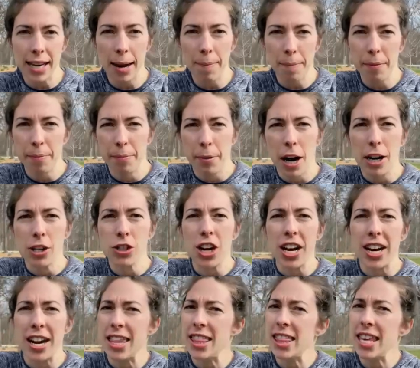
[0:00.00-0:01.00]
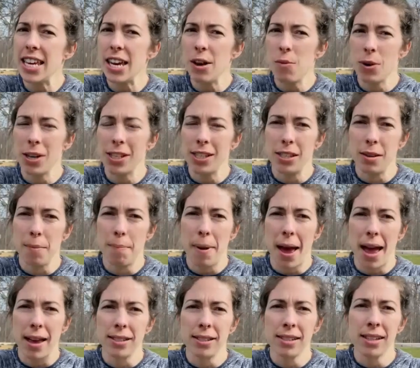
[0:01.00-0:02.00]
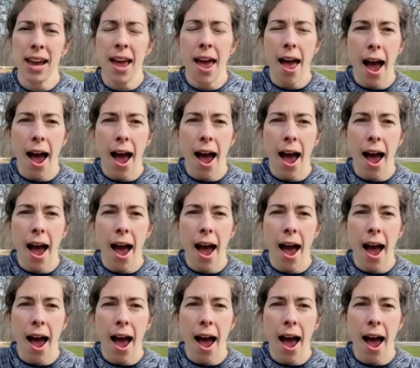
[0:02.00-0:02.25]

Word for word: type of brush and I think it works the best.